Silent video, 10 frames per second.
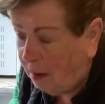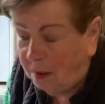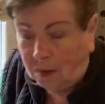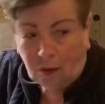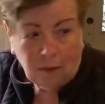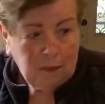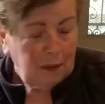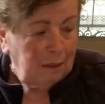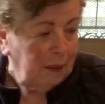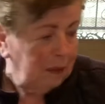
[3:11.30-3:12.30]
Normally,
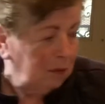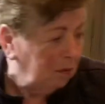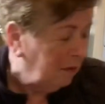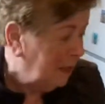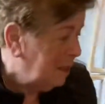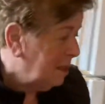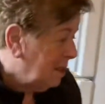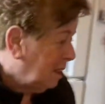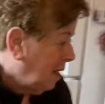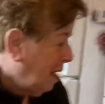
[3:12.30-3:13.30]
my dough rises in
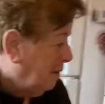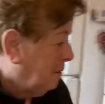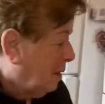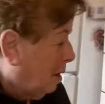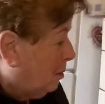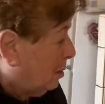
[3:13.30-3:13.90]
a half an hour.